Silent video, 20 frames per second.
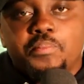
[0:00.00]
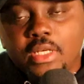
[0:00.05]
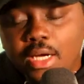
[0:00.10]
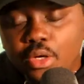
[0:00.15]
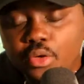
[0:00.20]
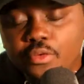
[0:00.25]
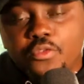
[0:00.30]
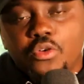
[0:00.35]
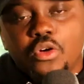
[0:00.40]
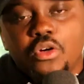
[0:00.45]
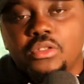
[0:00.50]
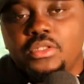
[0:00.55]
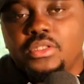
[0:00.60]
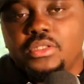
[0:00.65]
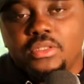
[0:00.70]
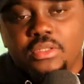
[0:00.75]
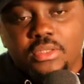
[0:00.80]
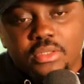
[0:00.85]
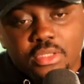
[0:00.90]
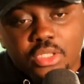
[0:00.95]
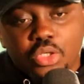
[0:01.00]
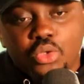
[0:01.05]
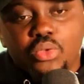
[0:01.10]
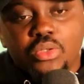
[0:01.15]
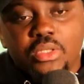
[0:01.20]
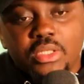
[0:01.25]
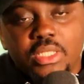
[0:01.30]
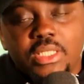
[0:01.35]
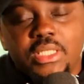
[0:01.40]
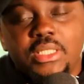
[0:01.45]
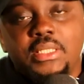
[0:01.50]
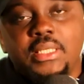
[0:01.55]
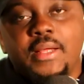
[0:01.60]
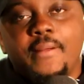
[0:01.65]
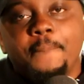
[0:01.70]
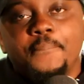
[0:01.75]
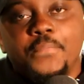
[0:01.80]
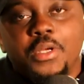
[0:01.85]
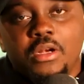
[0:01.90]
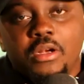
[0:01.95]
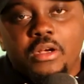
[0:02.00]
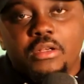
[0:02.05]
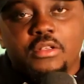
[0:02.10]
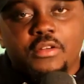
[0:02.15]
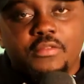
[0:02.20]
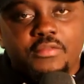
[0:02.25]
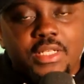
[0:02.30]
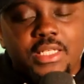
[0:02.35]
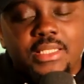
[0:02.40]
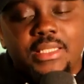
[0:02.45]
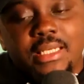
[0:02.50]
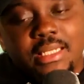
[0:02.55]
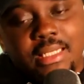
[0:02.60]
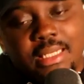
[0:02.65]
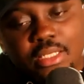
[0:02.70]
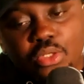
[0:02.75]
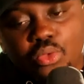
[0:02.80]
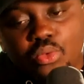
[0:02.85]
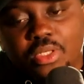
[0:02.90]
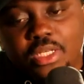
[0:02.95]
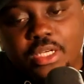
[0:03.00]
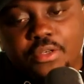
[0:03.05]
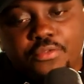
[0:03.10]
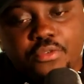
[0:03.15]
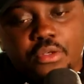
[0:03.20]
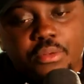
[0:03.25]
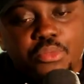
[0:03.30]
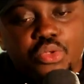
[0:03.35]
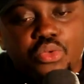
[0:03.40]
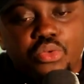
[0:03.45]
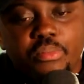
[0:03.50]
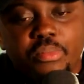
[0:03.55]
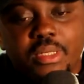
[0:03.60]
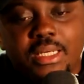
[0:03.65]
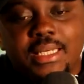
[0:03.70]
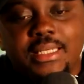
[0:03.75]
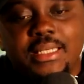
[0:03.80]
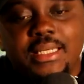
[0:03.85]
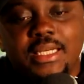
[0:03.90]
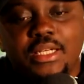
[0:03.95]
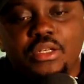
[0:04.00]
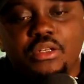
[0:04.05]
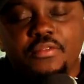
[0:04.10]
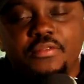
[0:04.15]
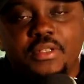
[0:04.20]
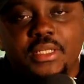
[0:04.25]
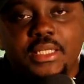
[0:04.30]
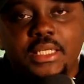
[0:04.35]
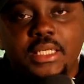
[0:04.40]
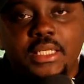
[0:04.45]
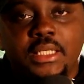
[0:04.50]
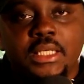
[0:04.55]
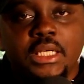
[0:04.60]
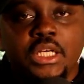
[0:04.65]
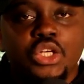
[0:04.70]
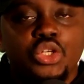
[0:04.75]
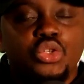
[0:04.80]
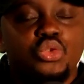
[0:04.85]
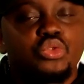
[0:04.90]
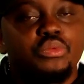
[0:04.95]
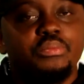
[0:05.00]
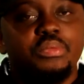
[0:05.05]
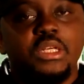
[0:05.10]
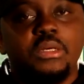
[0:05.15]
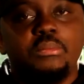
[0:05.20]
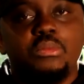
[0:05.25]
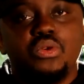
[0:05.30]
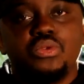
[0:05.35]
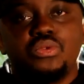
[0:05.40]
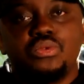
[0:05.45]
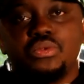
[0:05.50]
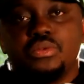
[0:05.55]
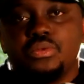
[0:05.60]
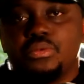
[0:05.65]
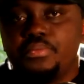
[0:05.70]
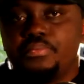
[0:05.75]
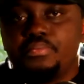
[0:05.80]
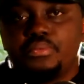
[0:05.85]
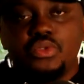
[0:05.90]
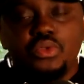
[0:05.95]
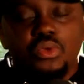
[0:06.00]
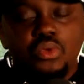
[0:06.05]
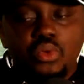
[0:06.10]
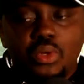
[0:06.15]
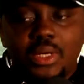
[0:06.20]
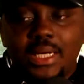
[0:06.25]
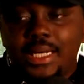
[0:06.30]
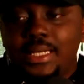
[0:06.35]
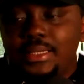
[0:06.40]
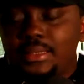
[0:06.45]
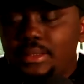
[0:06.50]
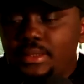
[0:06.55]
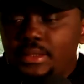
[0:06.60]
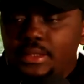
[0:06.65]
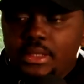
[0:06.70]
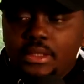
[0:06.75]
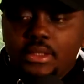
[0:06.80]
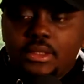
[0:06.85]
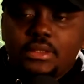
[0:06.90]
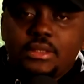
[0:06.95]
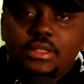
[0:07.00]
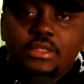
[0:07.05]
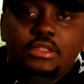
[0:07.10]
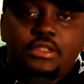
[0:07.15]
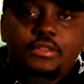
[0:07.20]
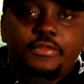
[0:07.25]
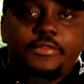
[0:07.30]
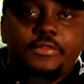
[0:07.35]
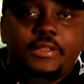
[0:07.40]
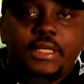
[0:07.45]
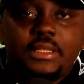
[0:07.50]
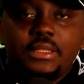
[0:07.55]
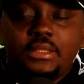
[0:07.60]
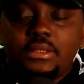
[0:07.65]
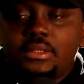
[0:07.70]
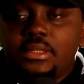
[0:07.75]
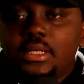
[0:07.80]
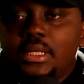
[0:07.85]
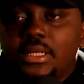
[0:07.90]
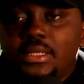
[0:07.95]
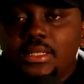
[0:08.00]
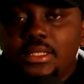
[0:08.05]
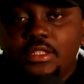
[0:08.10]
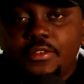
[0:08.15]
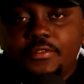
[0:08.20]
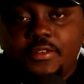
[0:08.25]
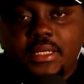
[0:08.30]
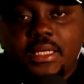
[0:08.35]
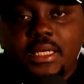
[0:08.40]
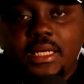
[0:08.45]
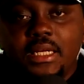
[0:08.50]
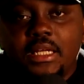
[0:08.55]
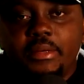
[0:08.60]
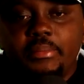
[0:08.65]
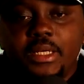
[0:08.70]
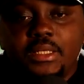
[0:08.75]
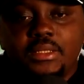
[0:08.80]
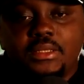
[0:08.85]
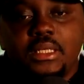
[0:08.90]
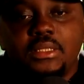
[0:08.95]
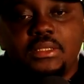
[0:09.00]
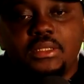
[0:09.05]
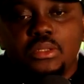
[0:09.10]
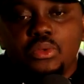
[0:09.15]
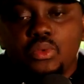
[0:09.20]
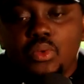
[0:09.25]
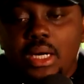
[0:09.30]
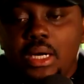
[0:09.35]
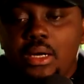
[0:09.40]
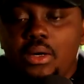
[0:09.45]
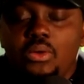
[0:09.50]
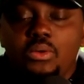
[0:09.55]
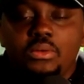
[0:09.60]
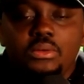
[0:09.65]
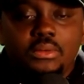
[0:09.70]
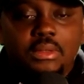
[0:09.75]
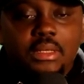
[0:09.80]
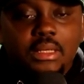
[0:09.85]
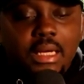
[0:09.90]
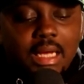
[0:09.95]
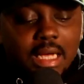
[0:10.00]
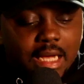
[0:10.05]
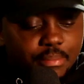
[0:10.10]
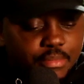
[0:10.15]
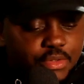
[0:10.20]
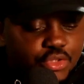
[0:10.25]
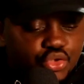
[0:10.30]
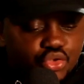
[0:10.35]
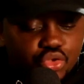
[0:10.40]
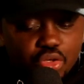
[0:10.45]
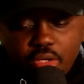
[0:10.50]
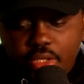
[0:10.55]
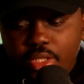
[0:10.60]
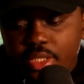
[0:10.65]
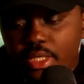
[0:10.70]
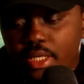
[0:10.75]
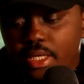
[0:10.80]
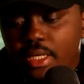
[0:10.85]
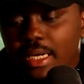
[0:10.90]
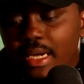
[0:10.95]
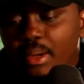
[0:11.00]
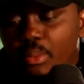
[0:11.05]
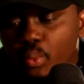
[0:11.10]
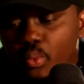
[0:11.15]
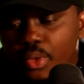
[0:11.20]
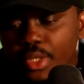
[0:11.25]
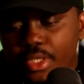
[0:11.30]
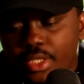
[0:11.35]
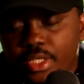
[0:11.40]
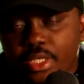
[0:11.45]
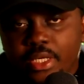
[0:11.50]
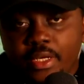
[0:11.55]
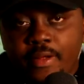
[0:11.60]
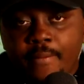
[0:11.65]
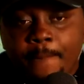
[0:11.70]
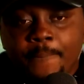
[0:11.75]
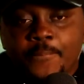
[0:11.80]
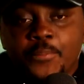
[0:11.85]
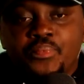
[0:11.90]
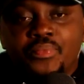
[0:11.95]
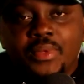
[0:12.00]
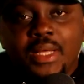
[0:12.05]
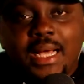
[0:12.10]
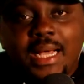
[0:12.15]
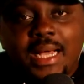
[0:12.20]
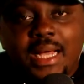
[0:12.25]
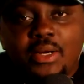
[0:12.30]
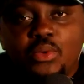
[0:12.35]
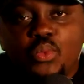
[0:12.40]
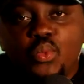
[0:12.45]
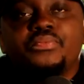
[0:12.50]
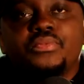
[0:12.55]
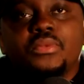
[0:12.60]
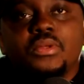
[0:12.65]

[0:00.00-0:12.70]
And of course, they will need a lot of data that they will get from you, but at the end of the day, you'll be able to look at the different elements and say, wow, I'm strong here, I'm weak here. And